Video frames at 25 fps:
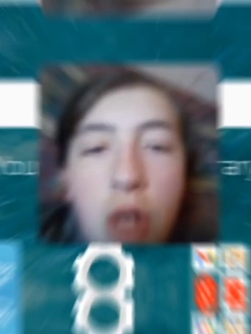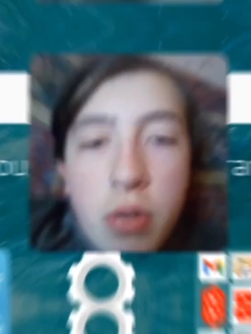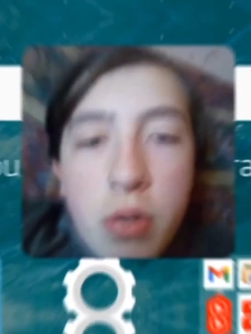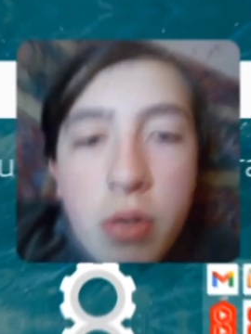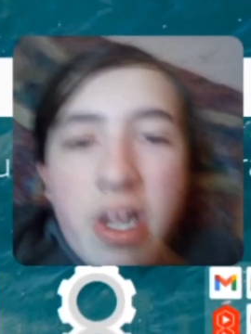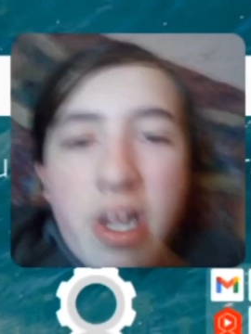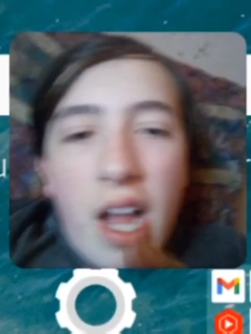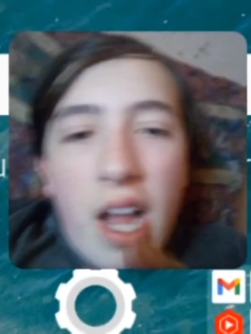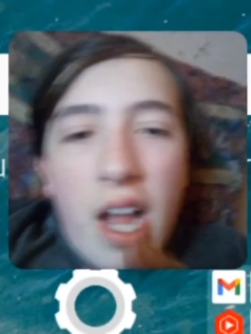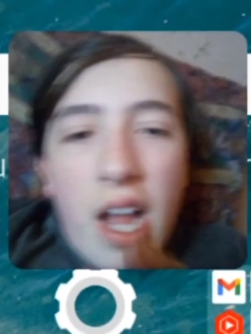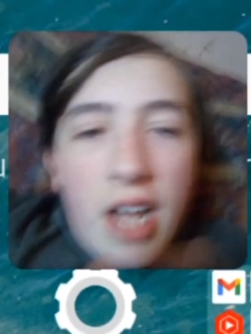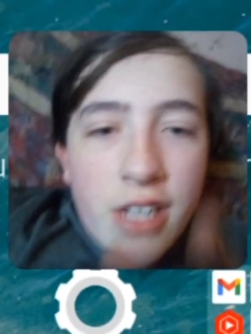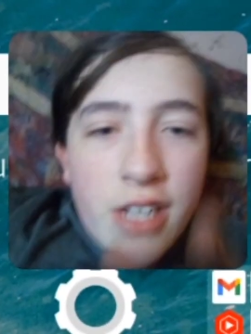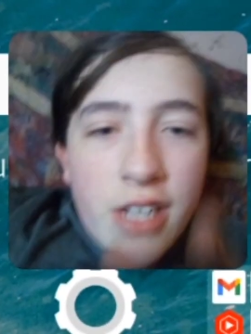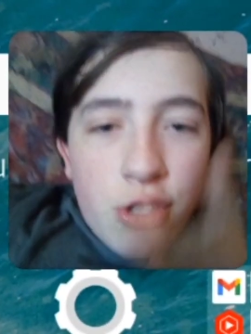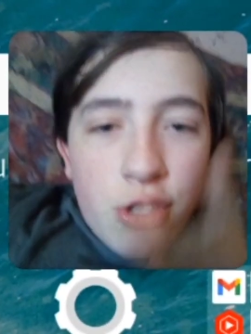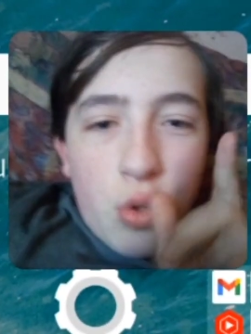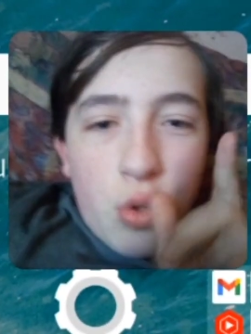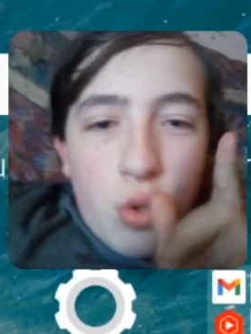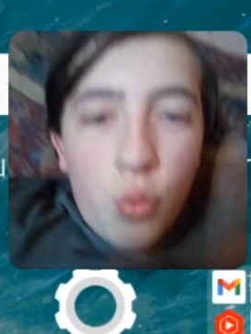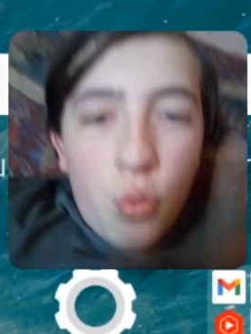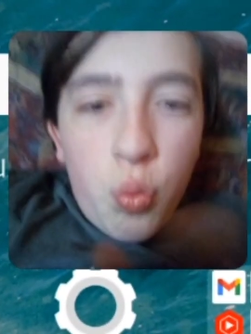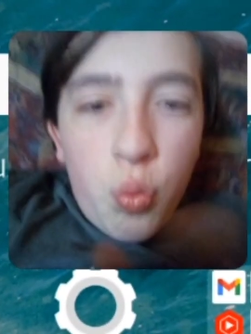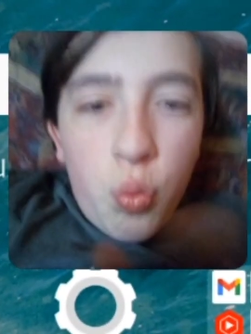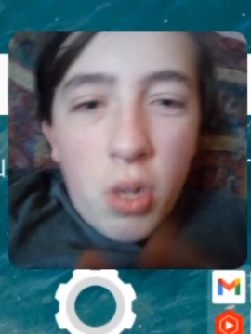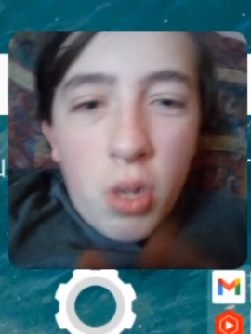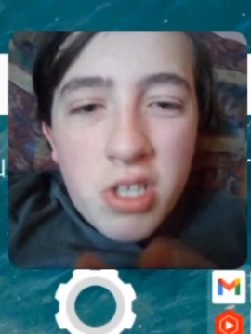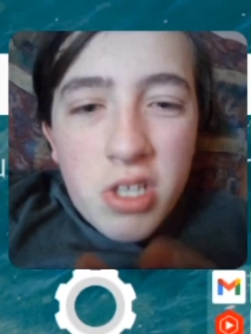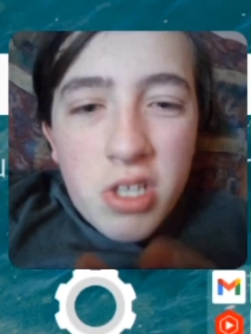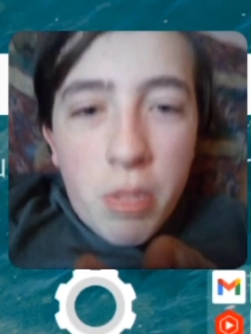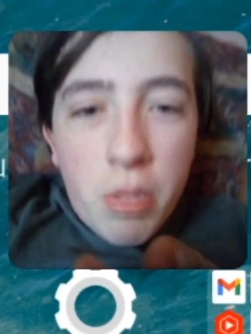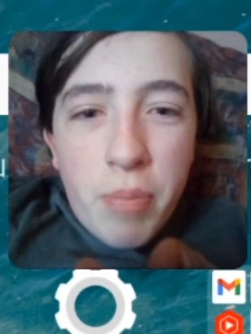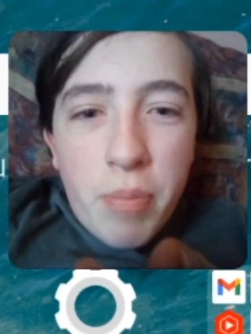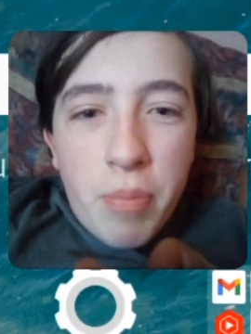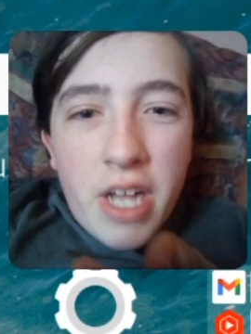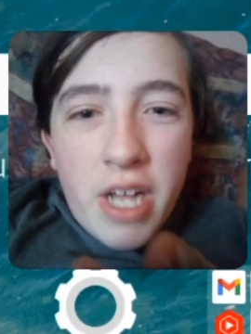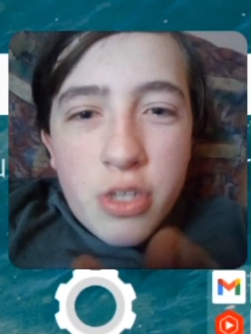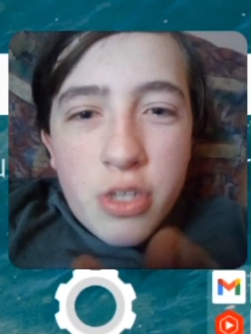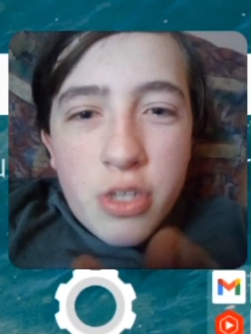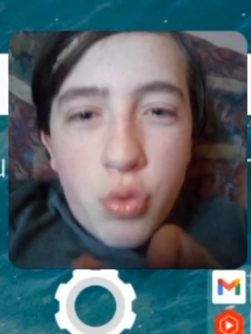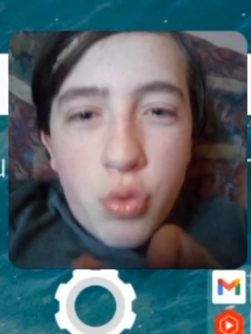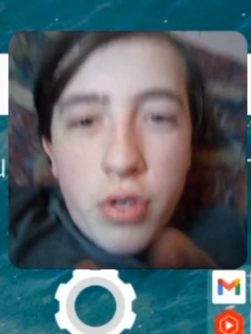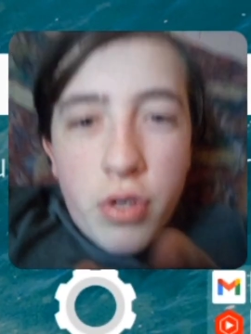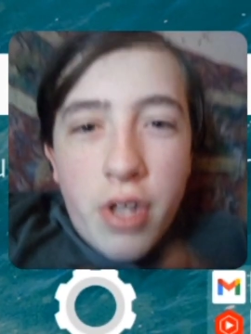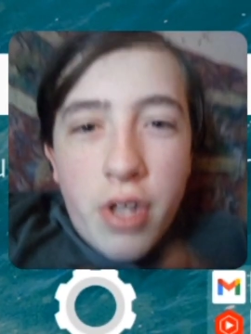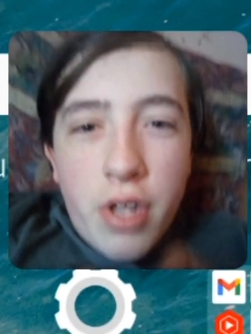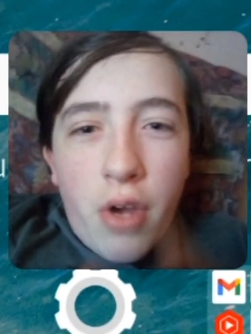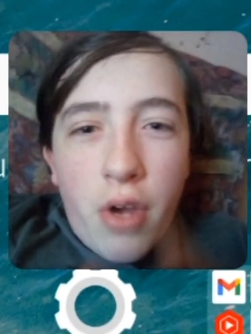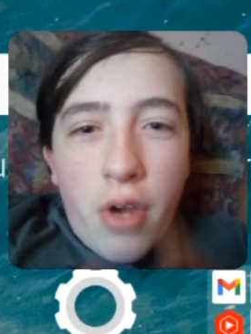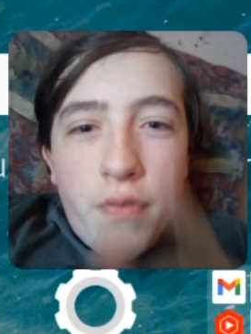guys, welcome back to
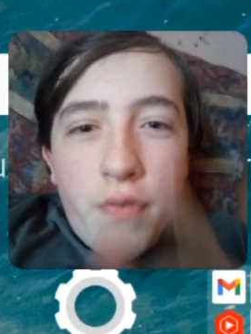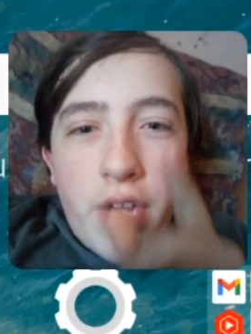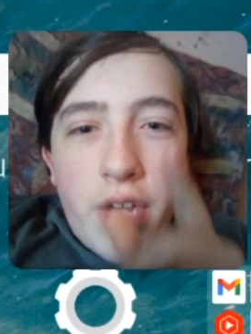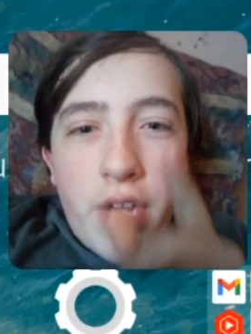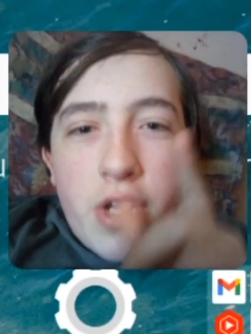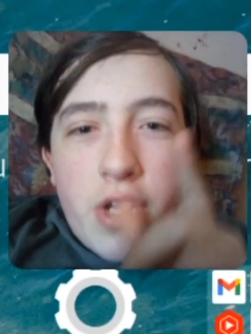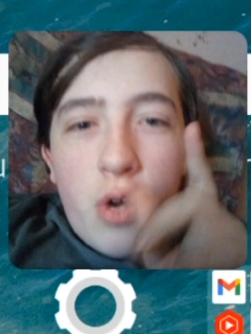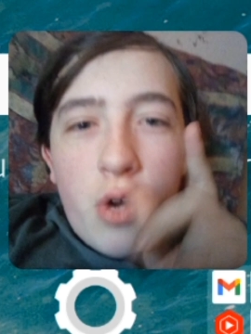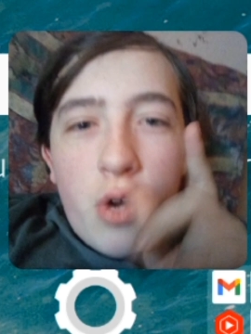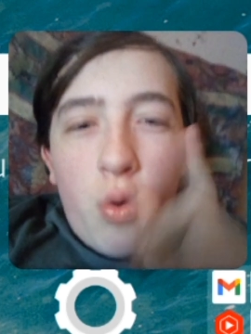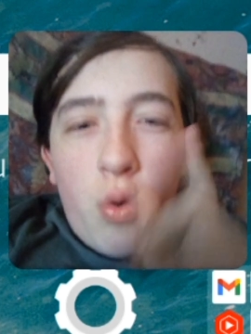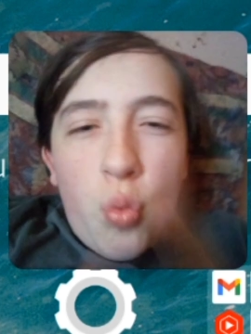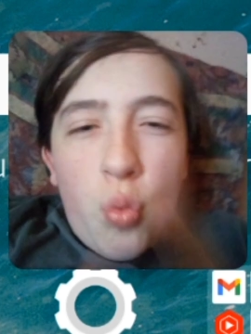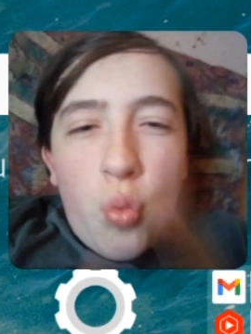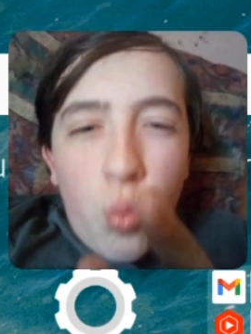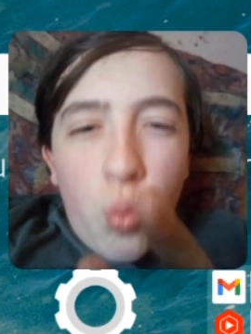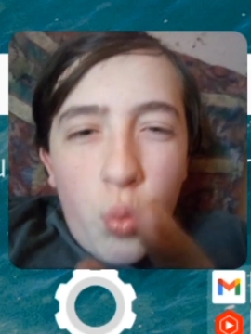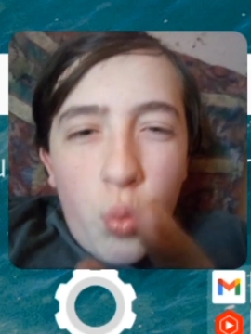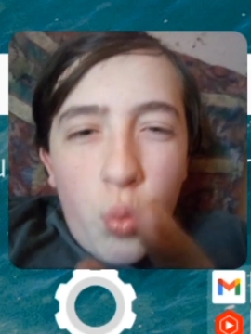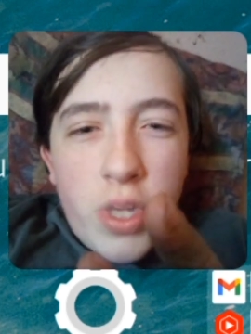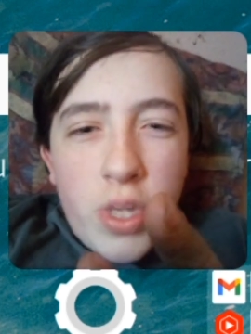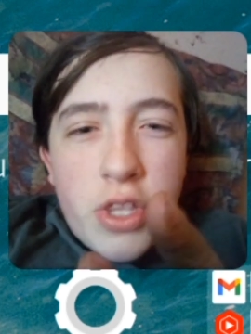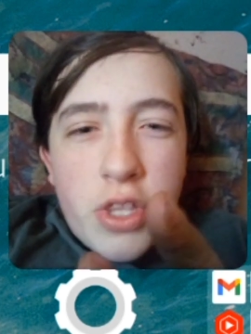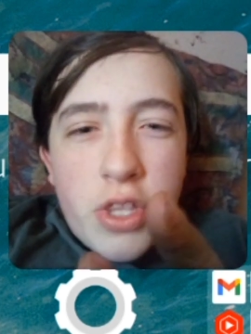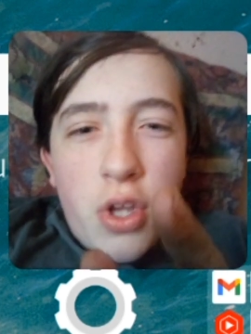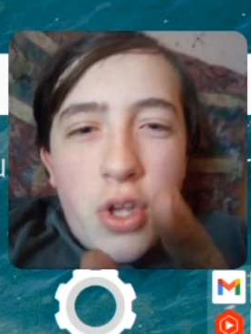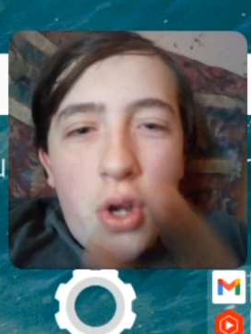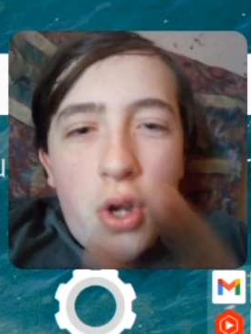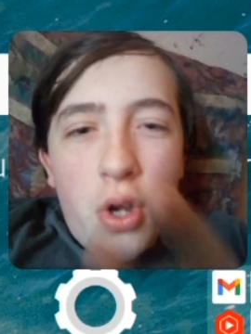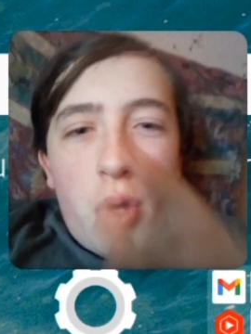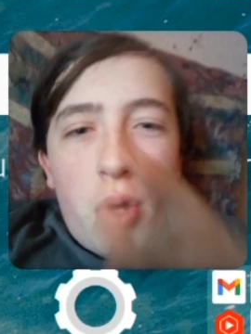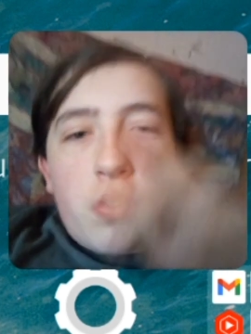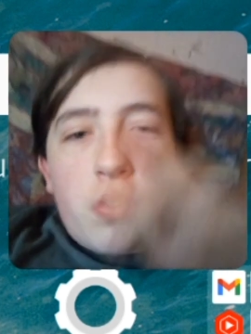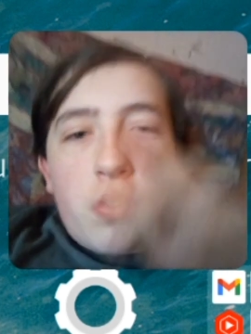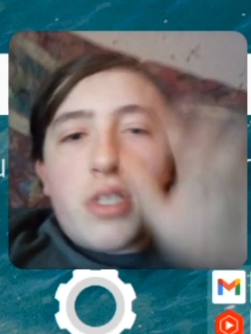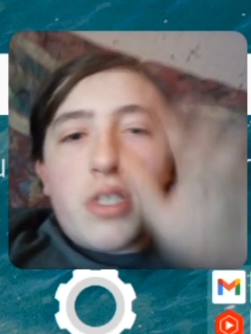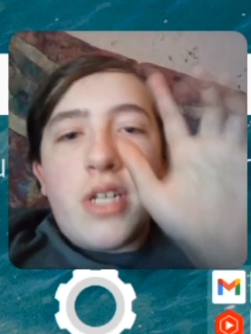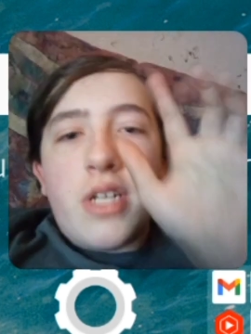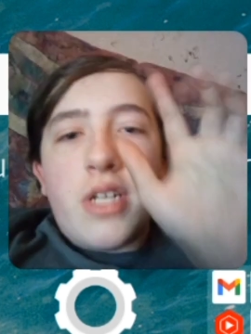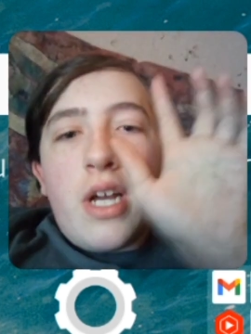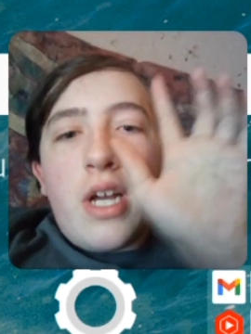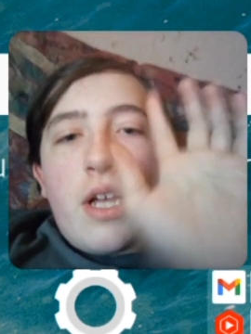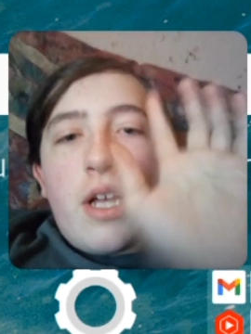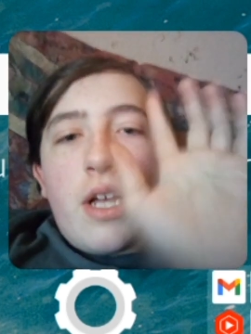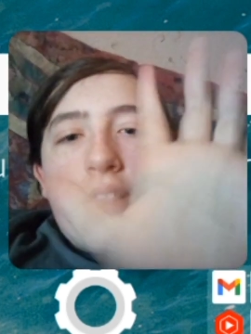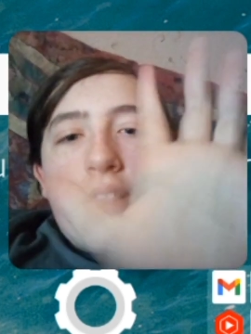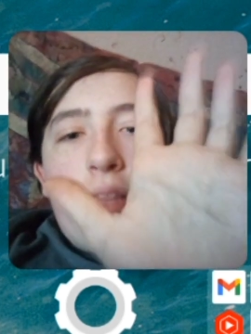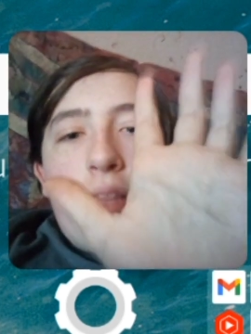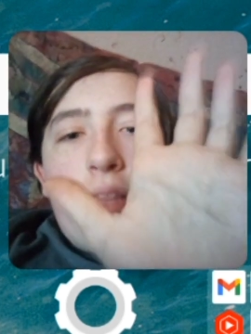another video with your host, the